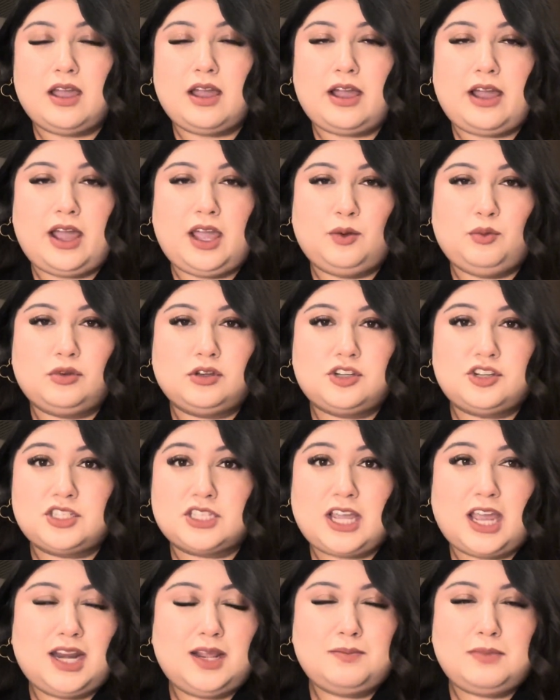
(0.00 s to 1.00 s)
I will
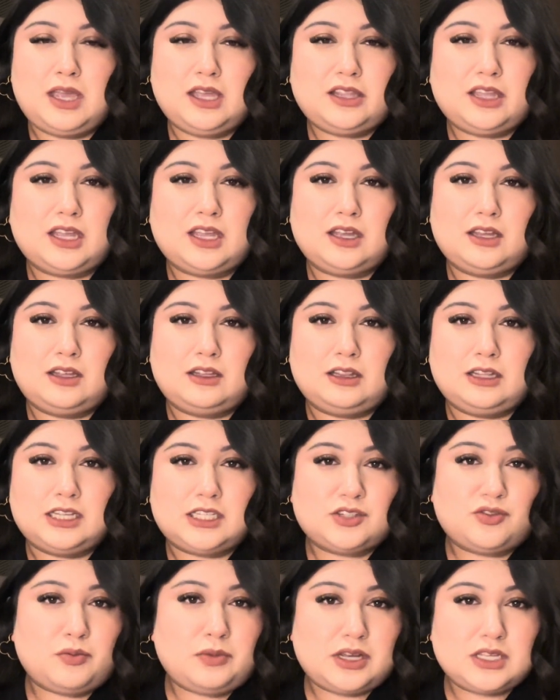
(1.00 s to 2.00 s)
just kind of make like a
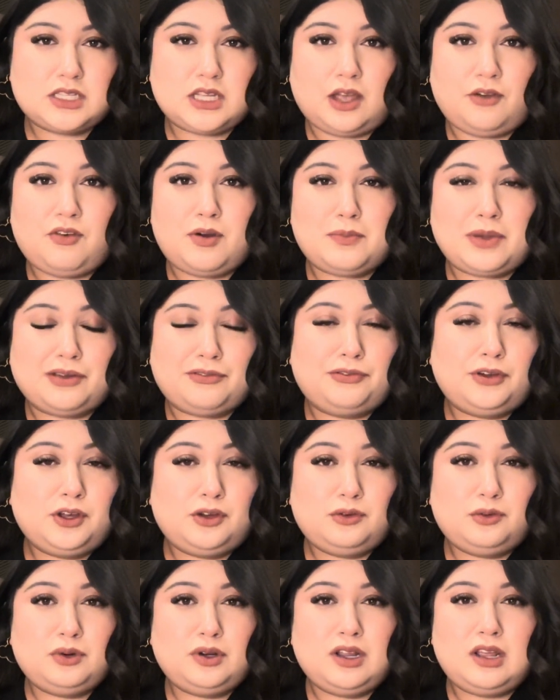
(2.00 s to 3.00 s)
list for myself on my
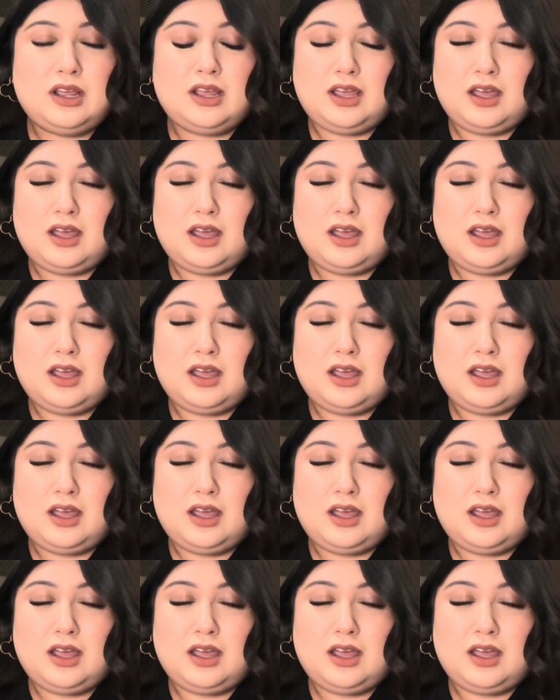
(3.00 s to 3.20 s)
phone